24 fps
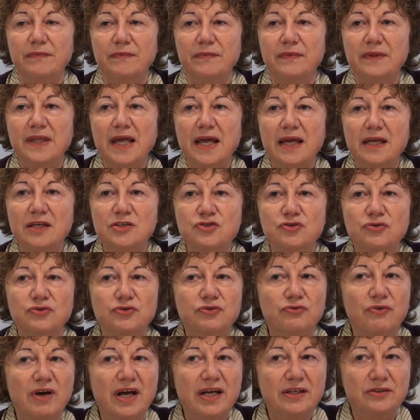they should
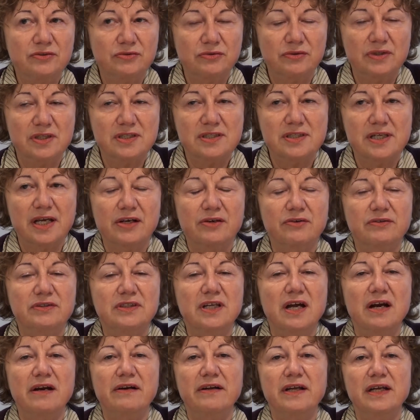write to the
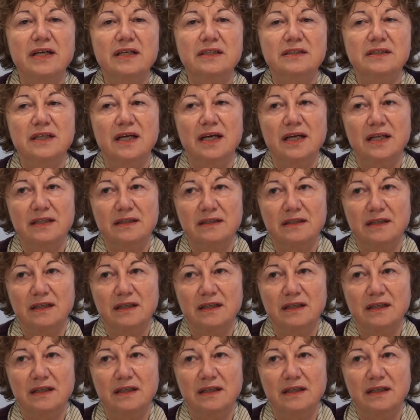Secretariat, and